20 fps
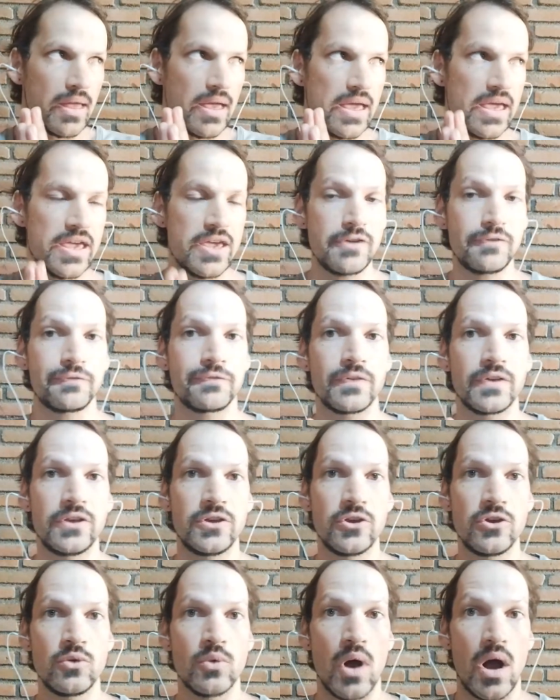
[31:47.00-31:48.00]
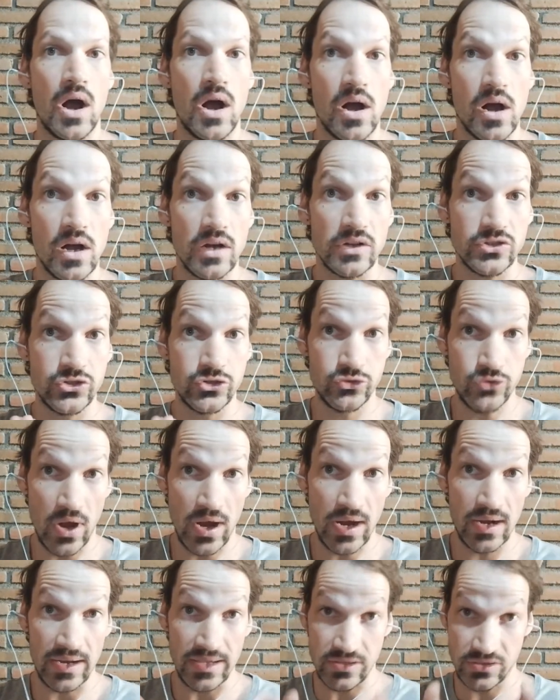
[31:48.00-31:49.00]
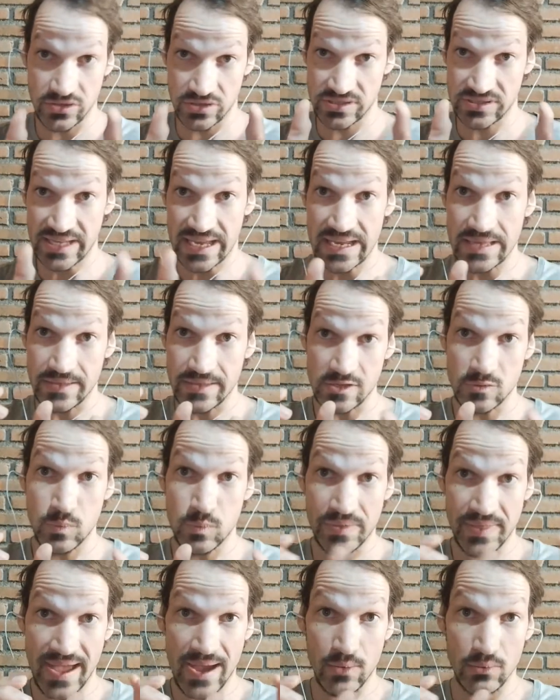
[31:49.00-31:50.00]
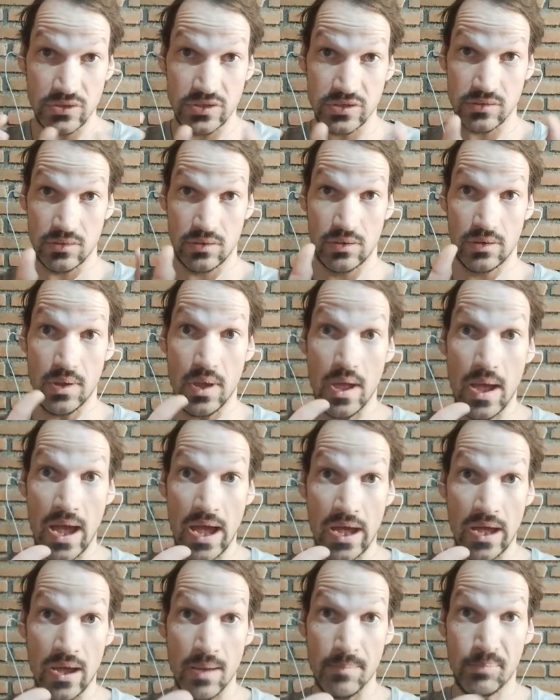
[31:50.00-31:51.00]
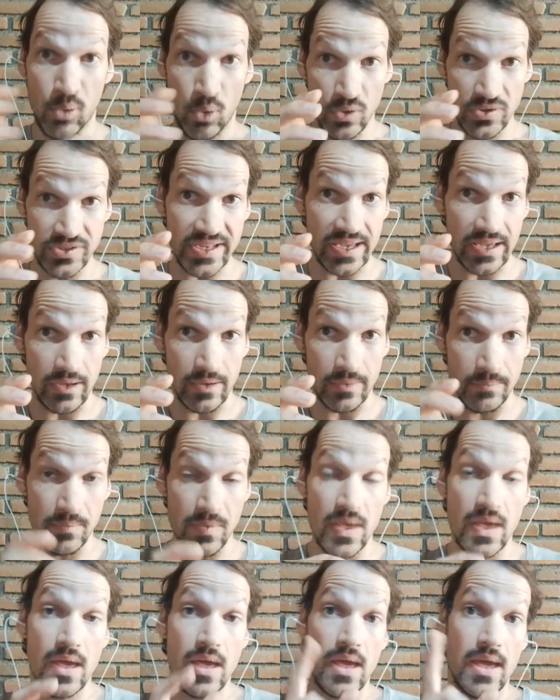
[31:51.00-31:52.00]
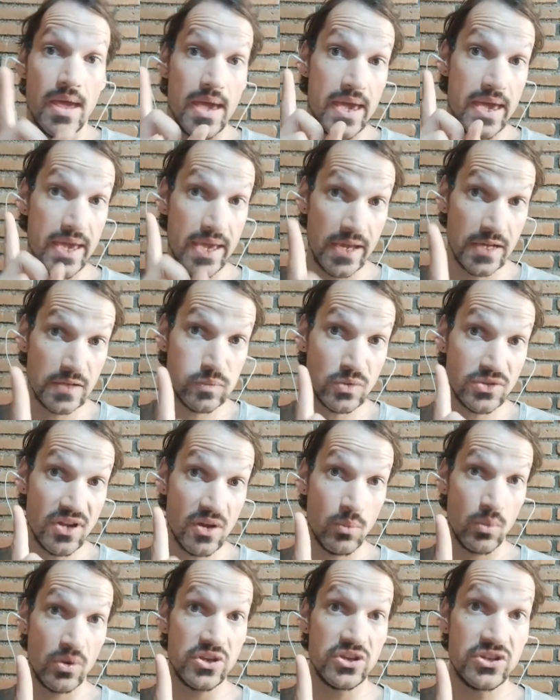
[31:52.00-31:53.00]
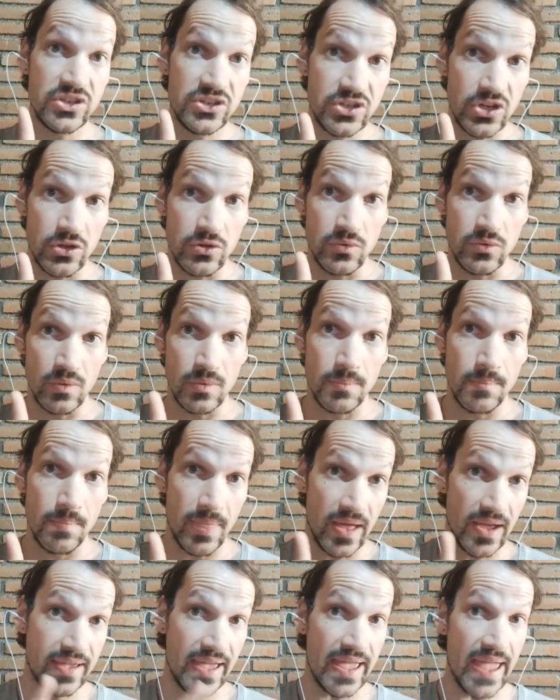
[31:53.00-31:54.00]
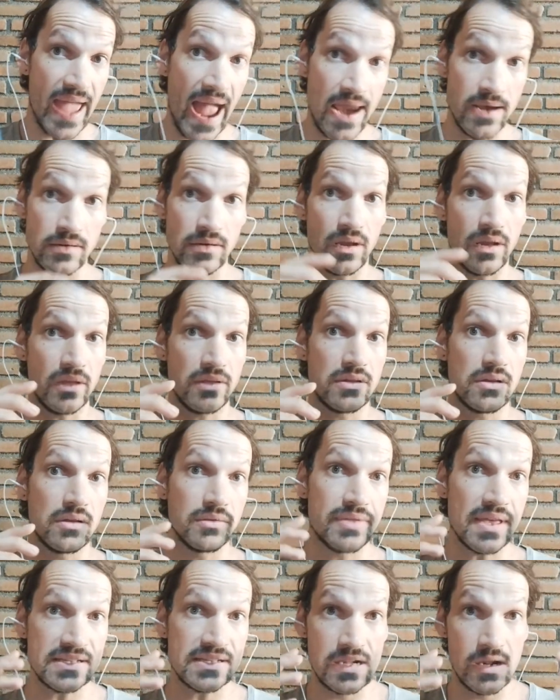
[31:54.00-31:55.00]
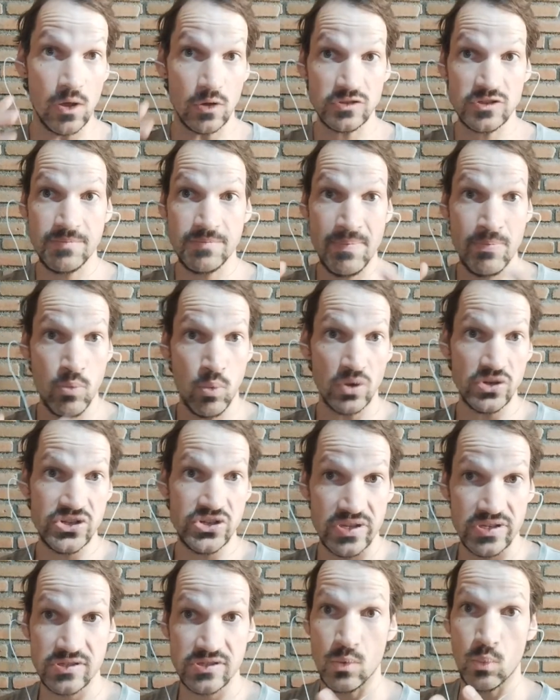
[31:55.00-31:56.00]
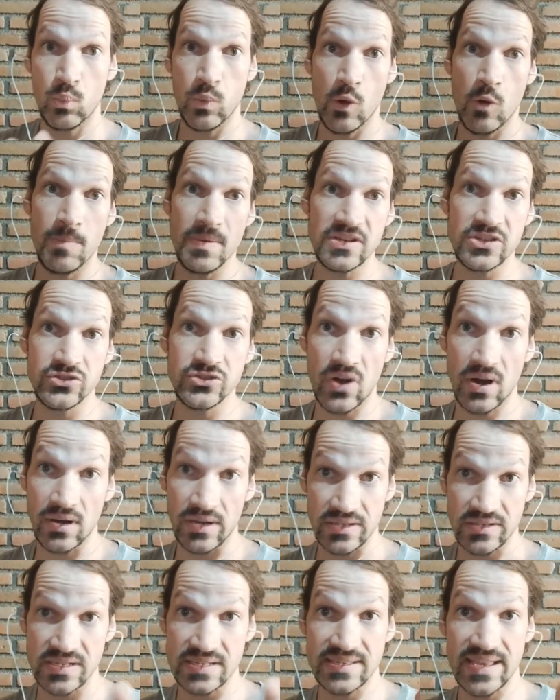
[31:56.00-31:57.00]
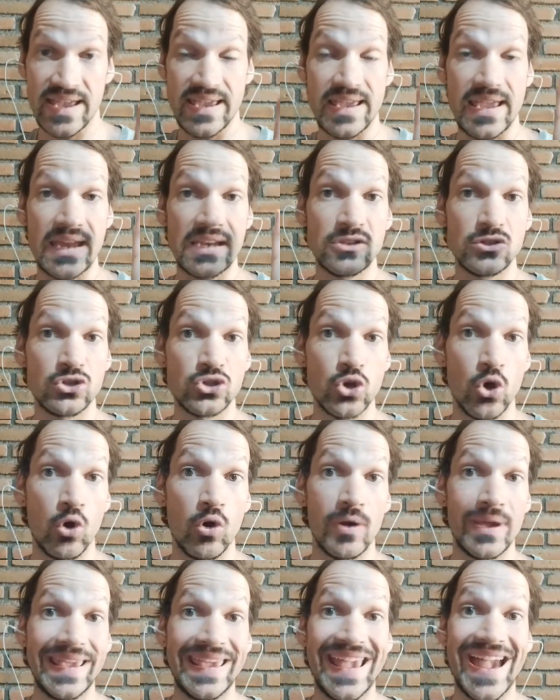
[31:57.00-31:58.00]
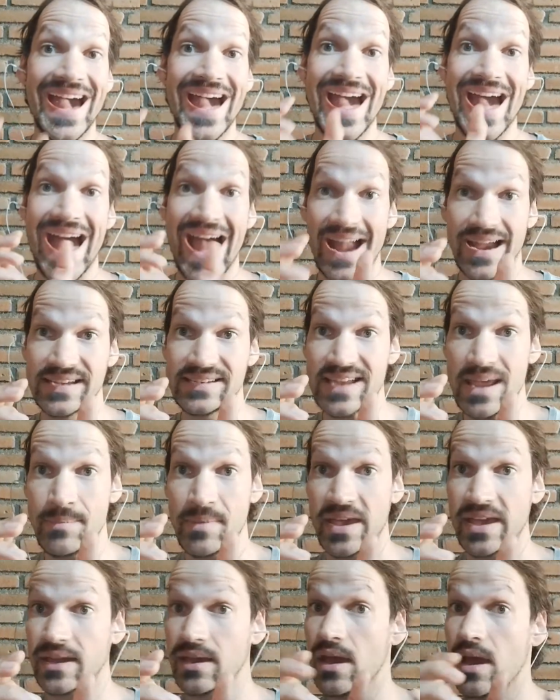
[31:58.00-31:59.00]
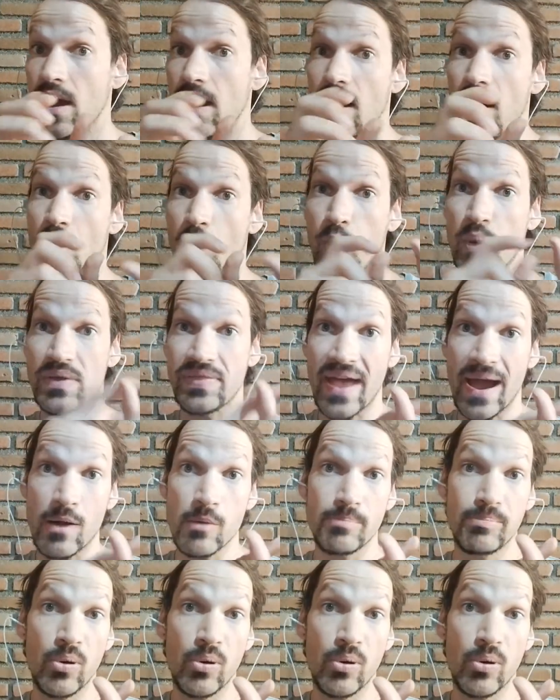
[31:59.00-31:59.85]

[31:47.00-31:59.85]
if you are struggling to say this without pausing, here's what I want you to do, okay? And there's lots of people watching this that will be struggling to say enjoy academic without